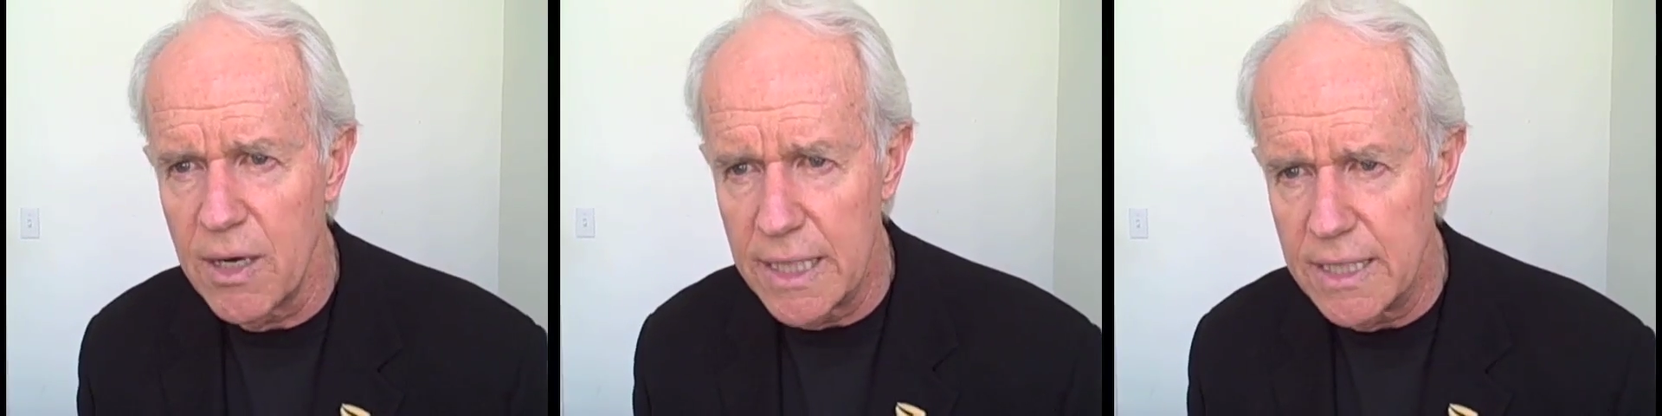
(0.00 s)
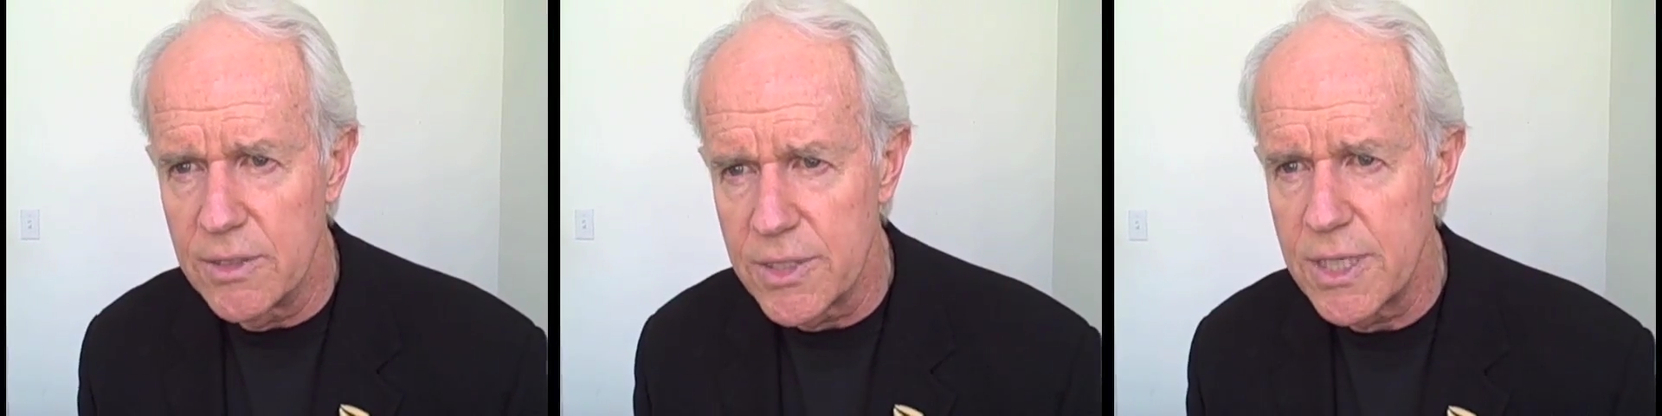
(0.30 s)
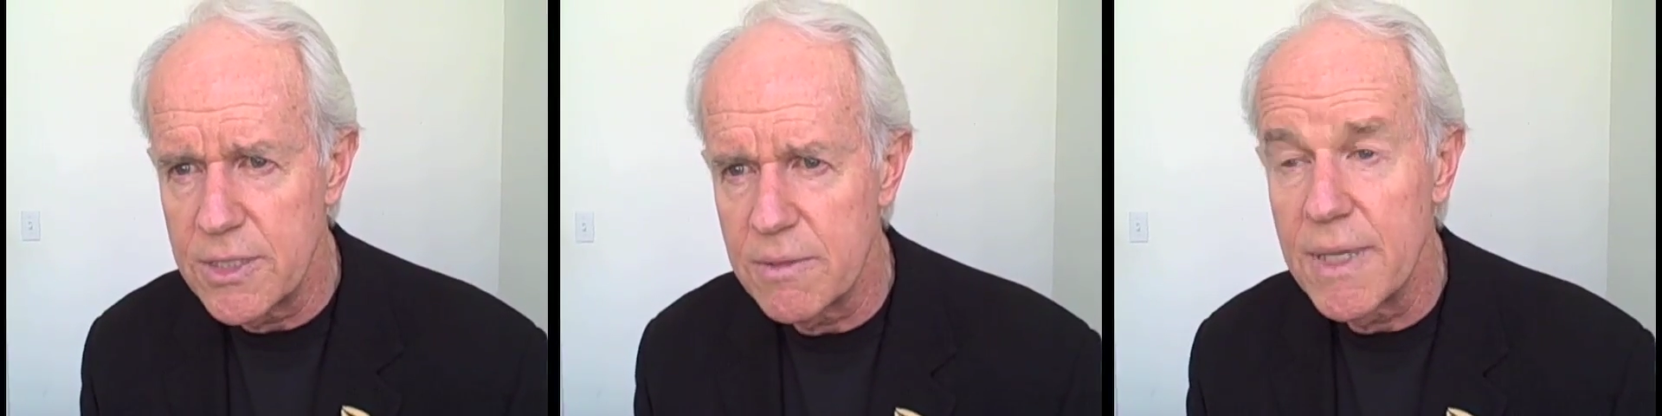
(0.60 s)
our legal
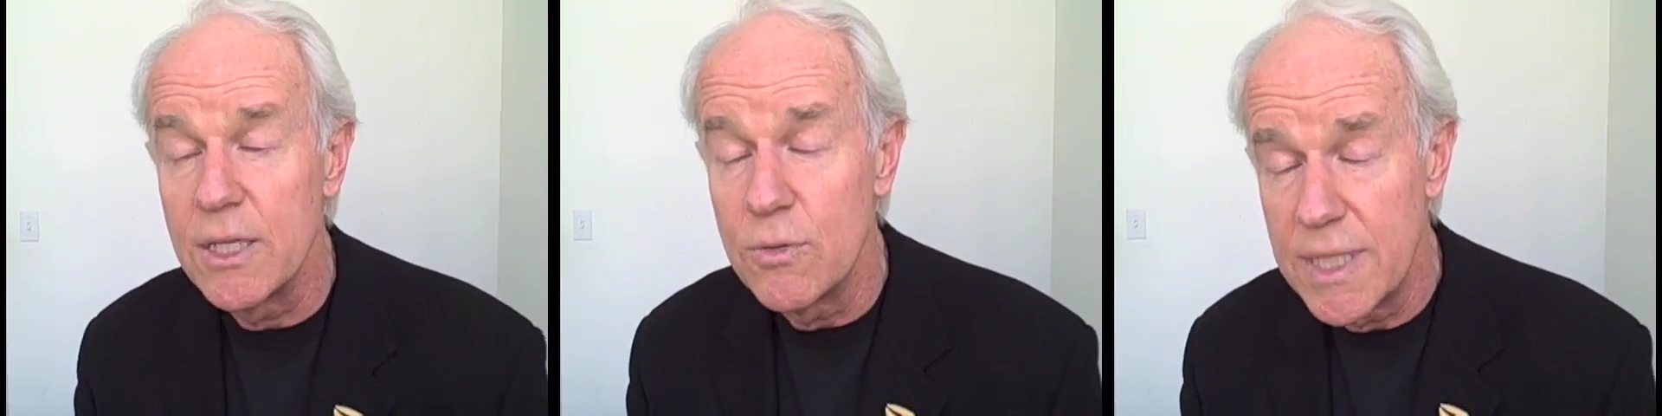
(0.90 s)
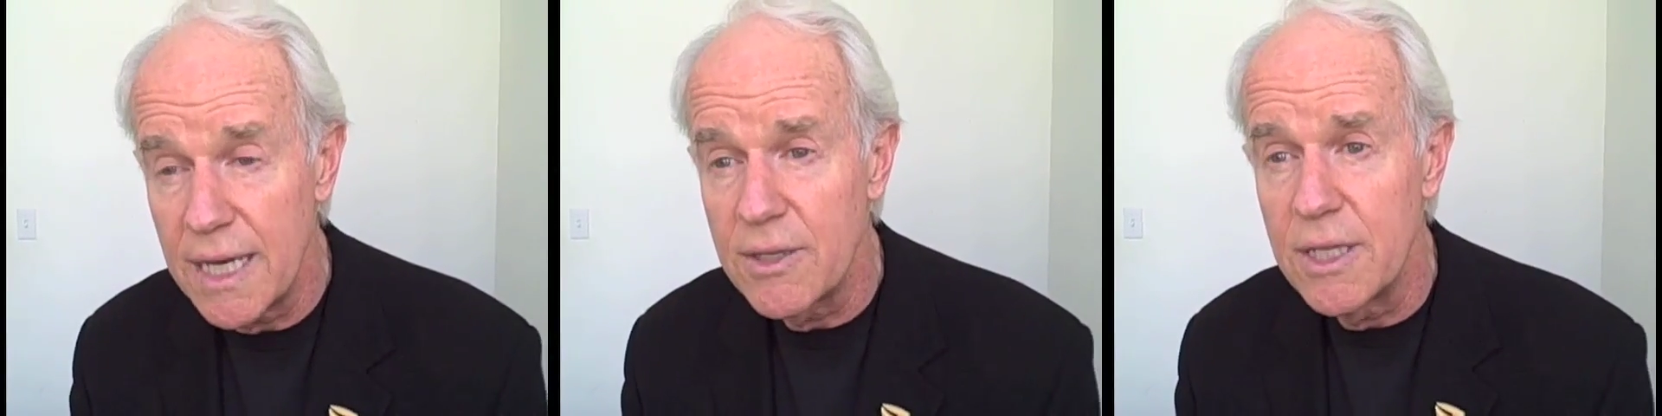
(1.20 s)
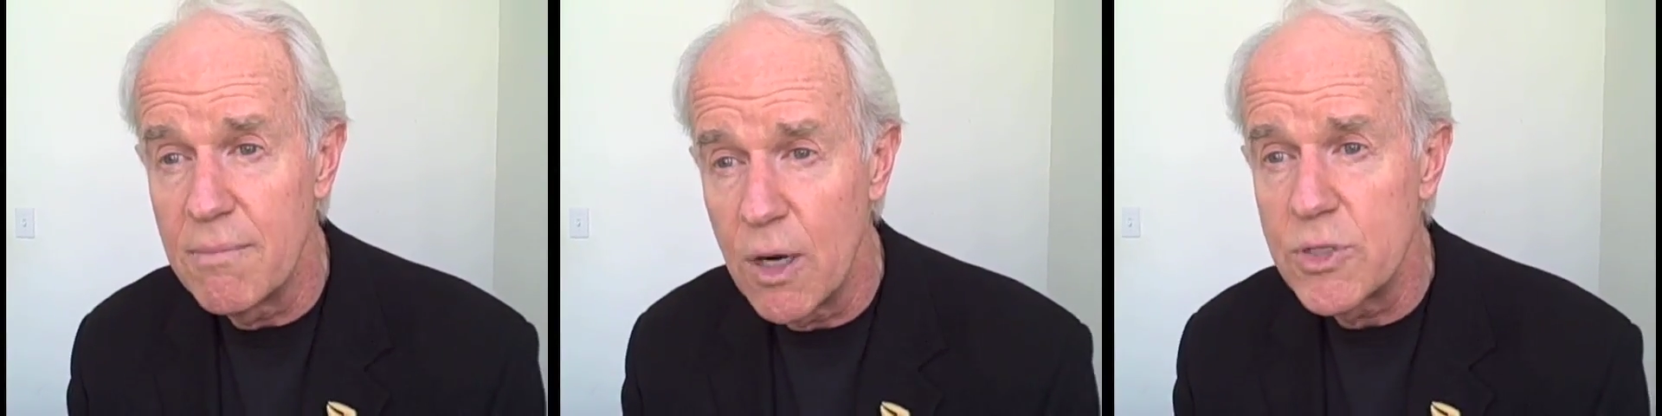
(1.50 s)
system, that you take
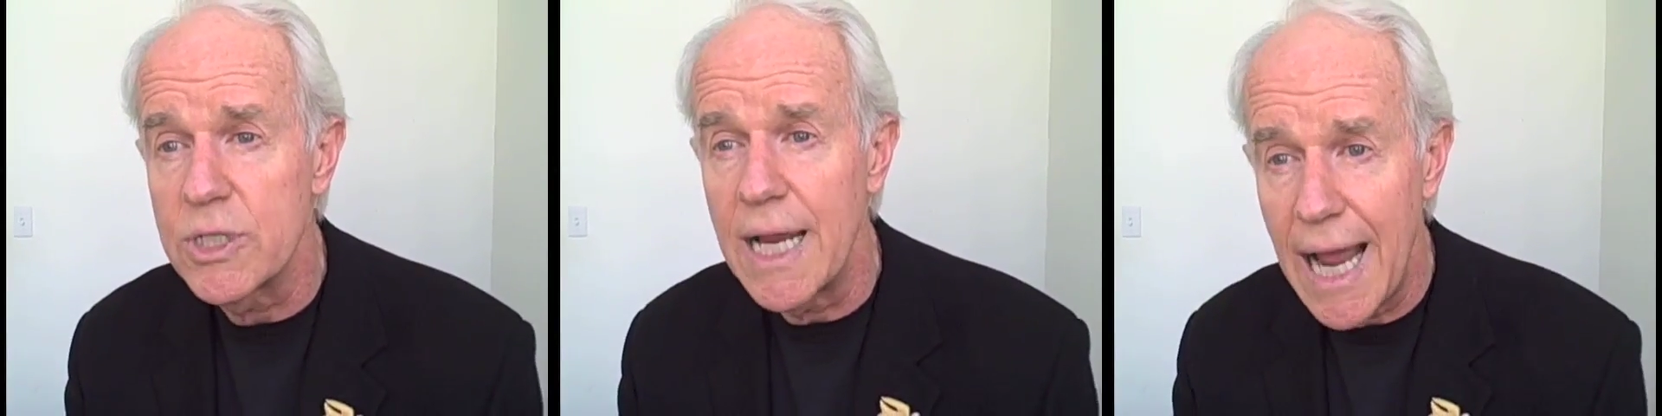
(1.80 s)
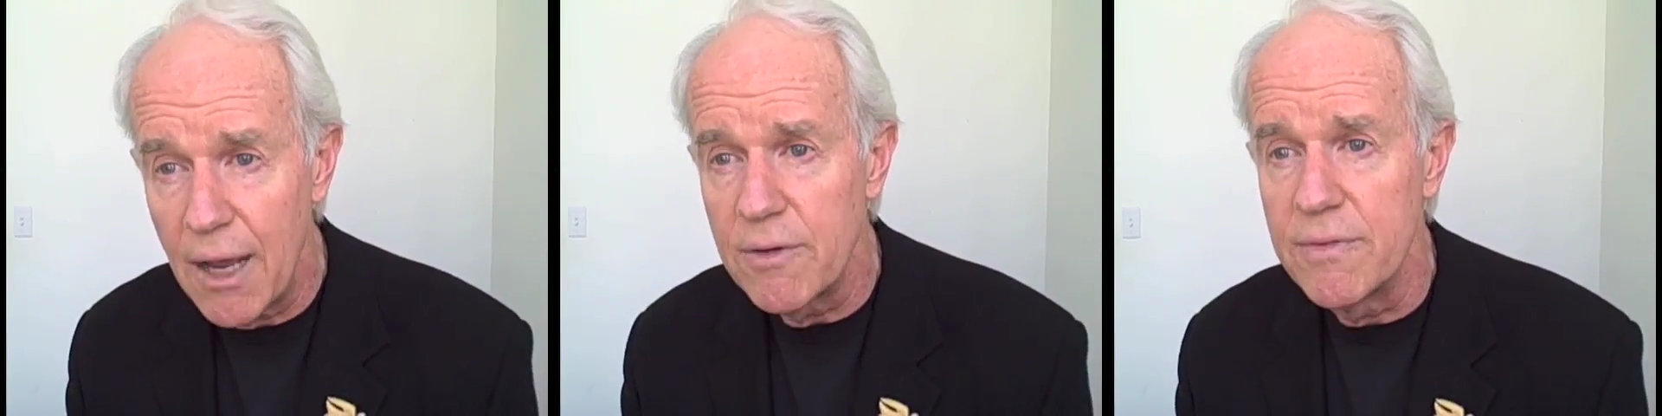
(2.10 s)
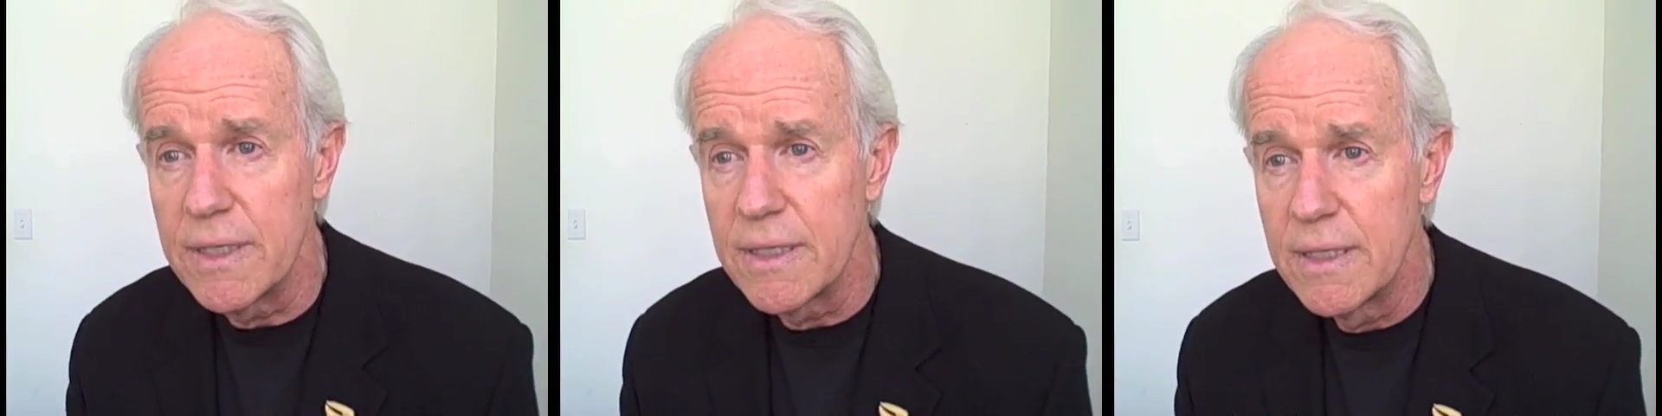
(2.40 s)
the emotion out
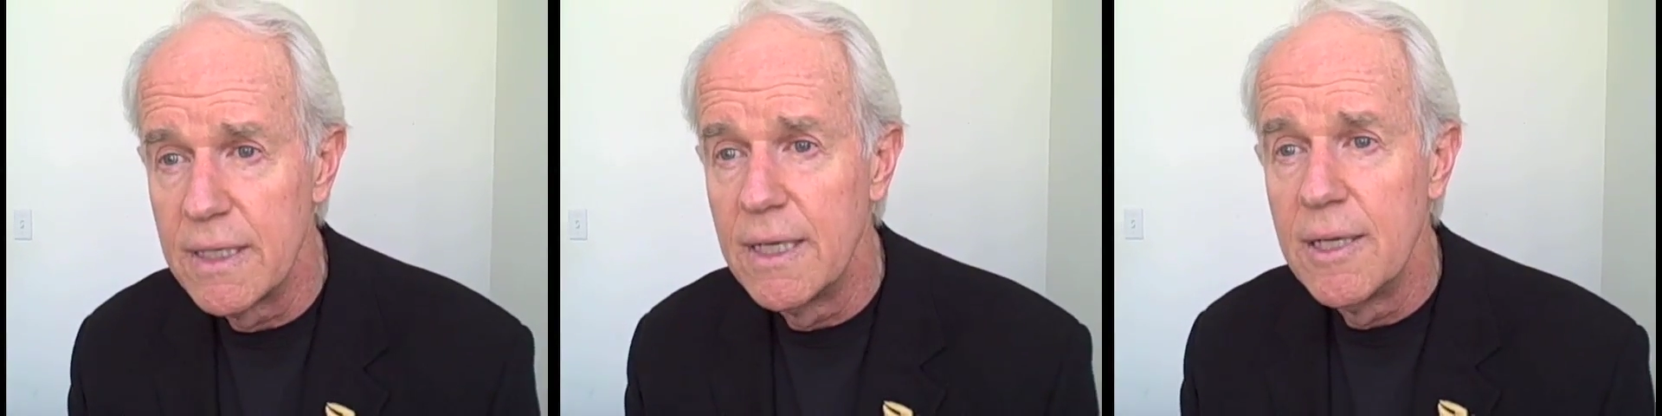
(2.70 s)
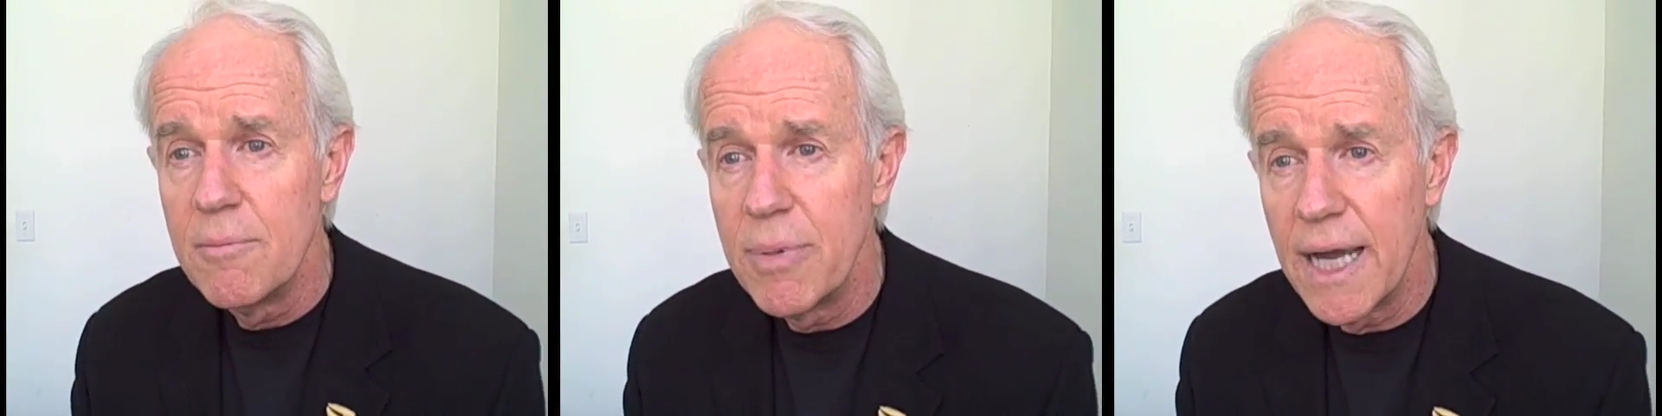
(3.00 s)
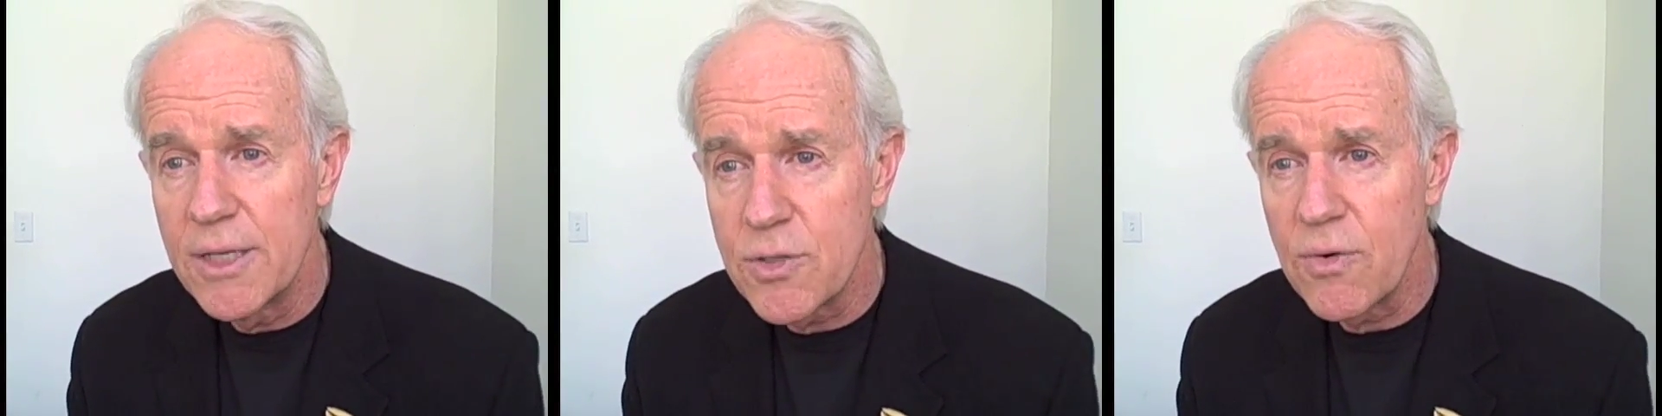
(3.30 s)
of it
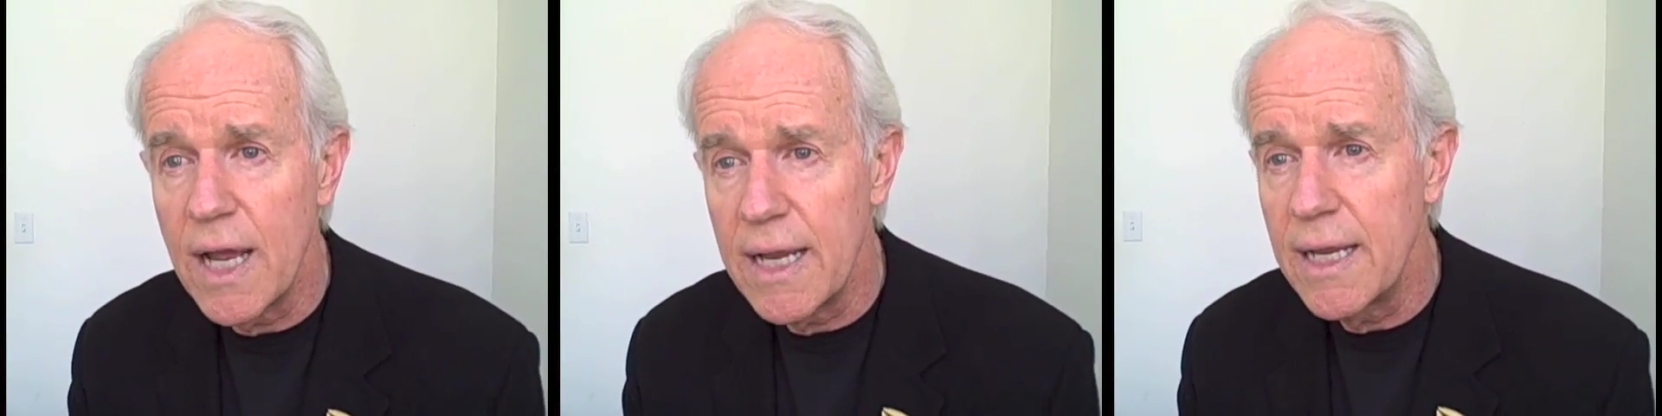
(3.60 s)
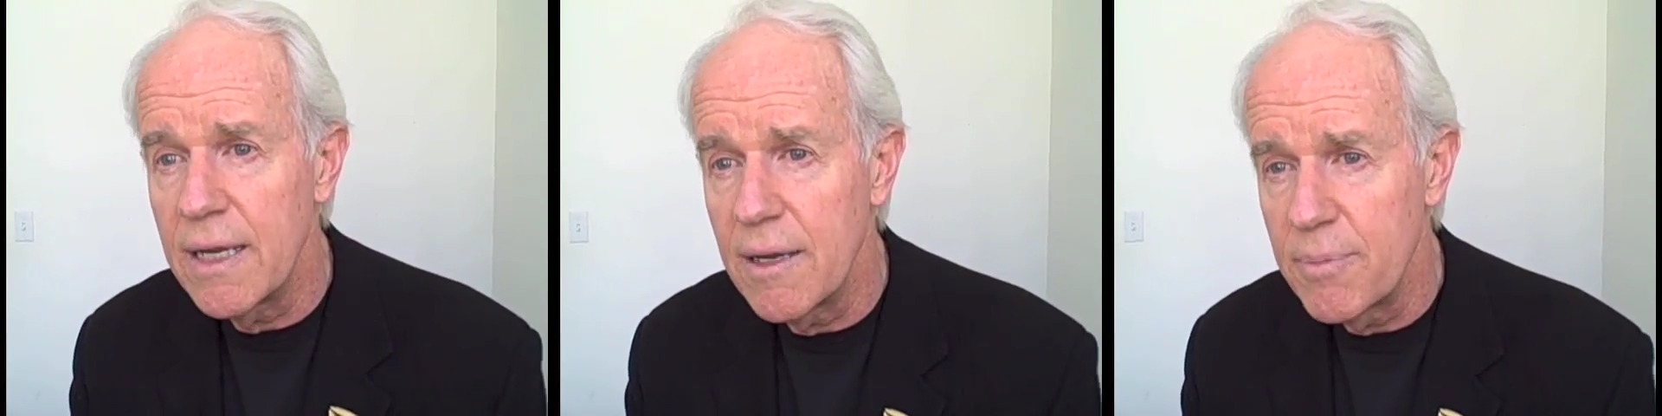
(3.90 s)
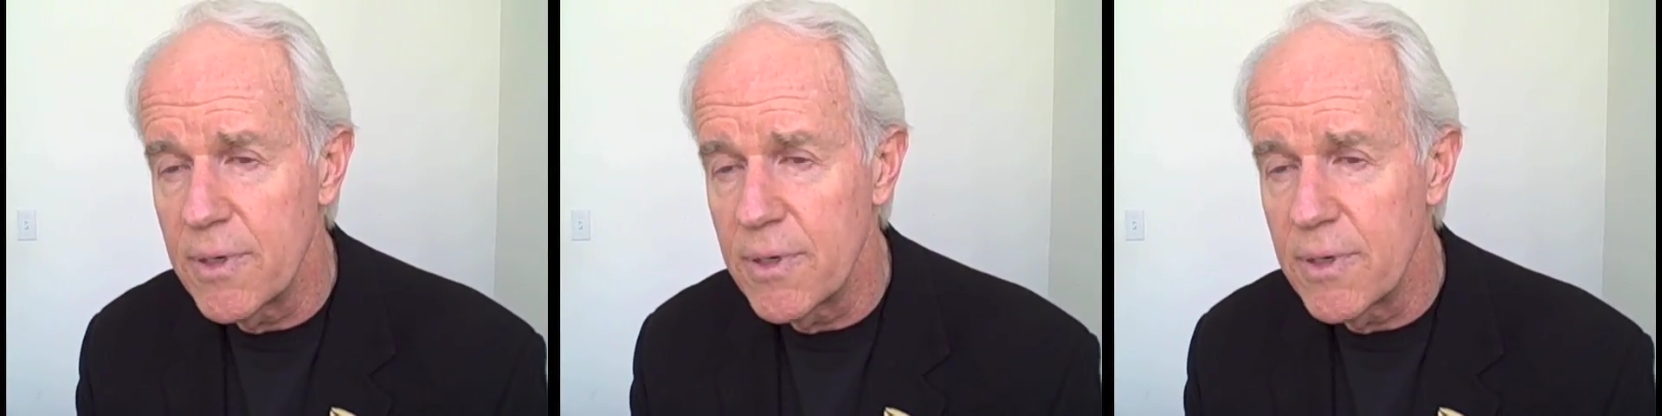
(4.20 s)
by trying a